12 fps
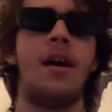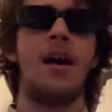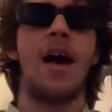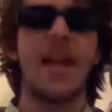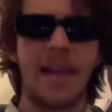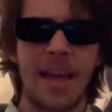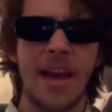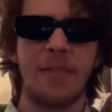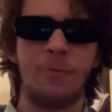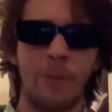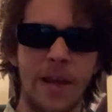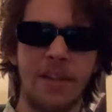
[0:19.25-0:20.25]
I can't
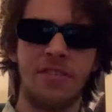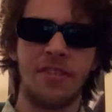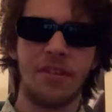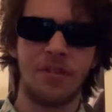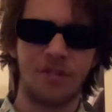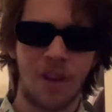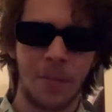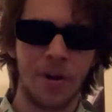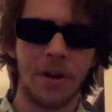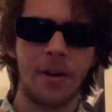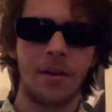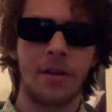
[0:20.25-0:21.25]
wait till
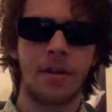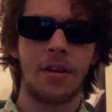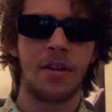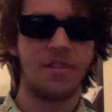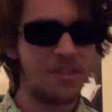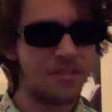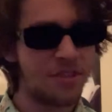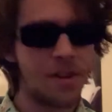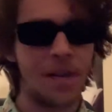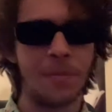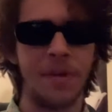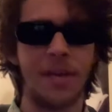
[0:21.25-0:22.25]
summer, 'cause it's
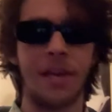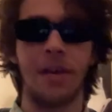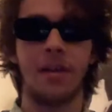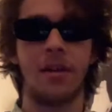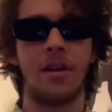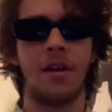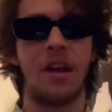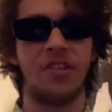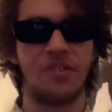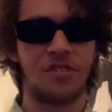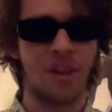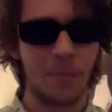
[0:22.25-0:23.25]
gonna be a
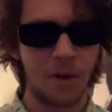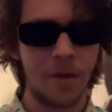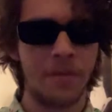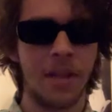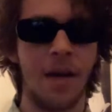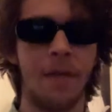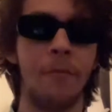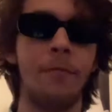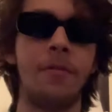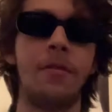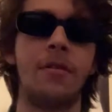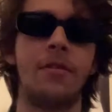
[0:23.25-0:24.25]
summer of love.
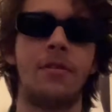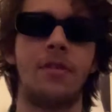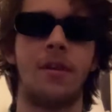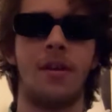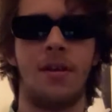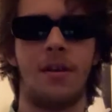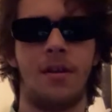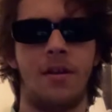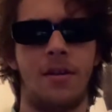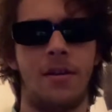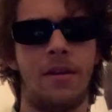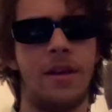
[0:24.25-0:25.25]

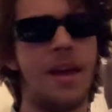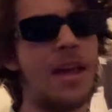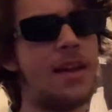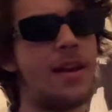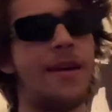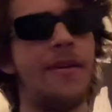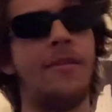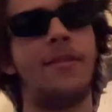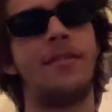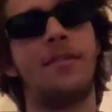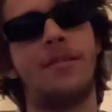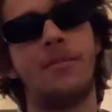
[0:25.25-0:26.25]
Hey now,
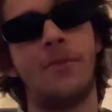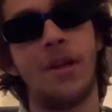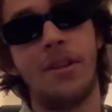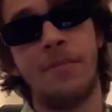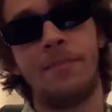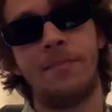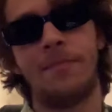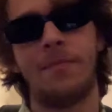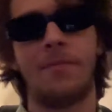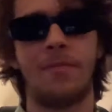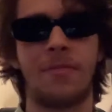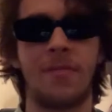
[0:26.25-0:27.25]
well,
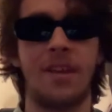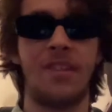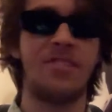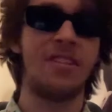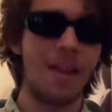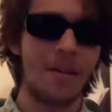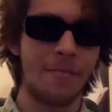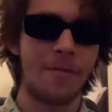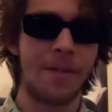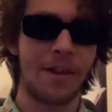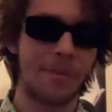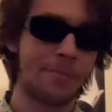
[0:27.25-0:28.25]
it's a love
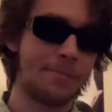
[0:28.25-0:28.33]
thing.